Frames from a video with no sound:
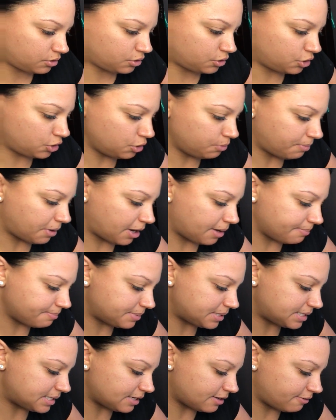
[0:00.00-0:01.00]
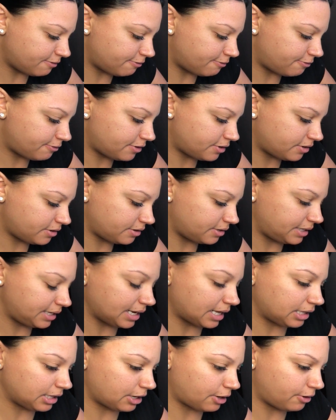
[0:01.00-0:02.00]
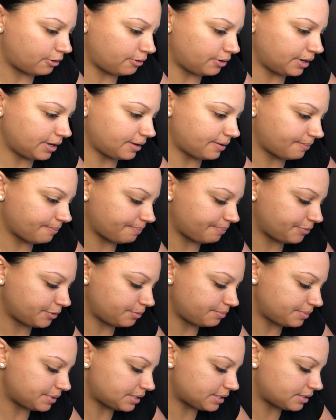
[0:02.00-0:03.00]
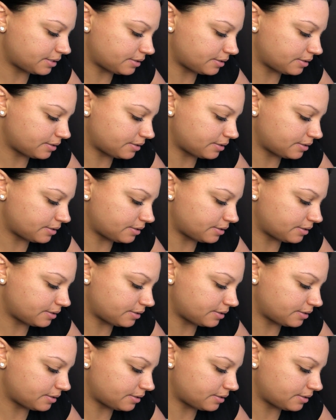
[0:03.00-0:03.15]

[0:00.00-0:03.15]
2 pumps of yellow. Oops.